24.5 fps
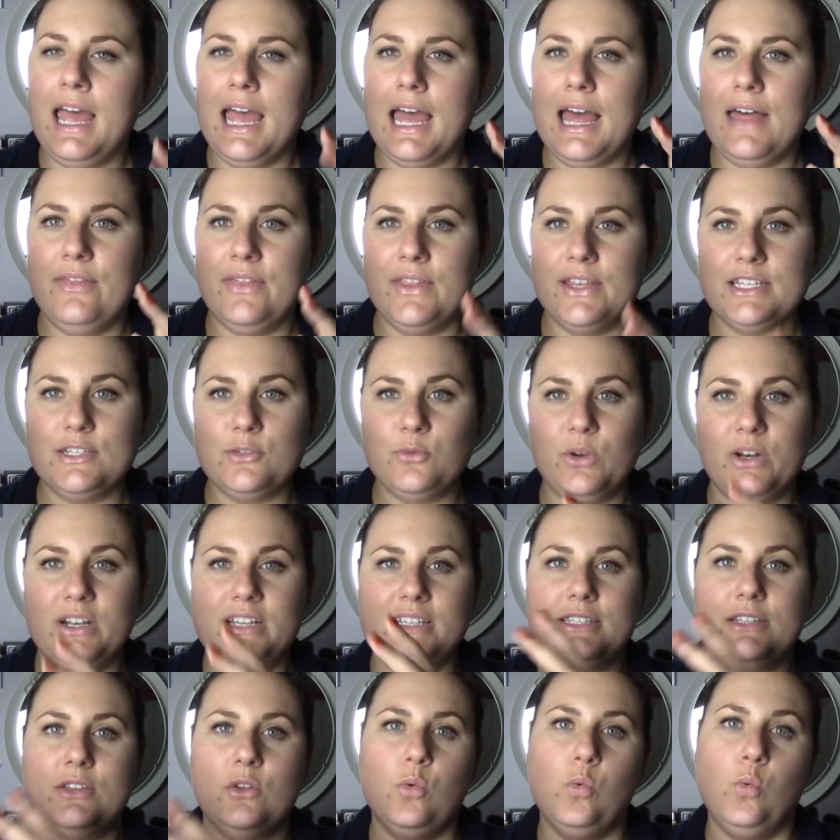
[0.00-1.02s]
And this one
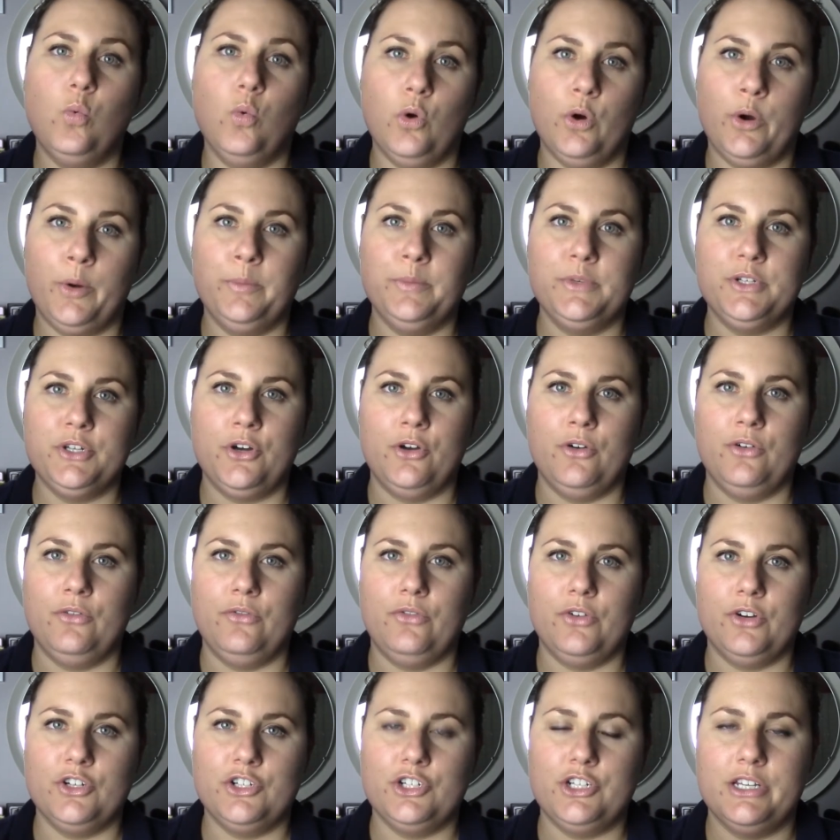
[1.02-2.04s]
is the warm tone
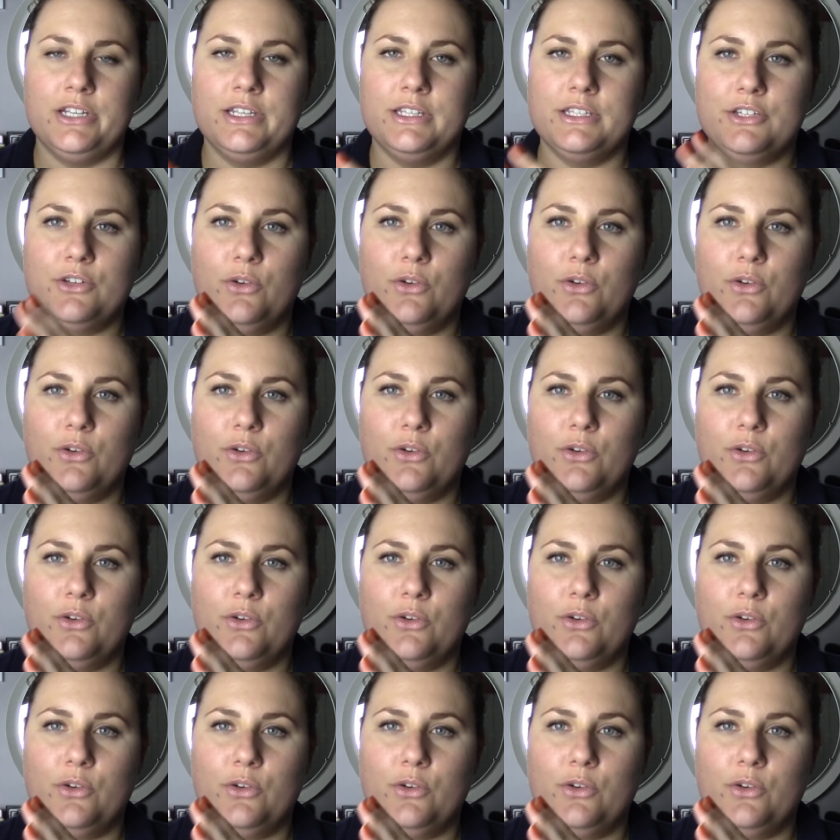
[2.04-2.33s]
version.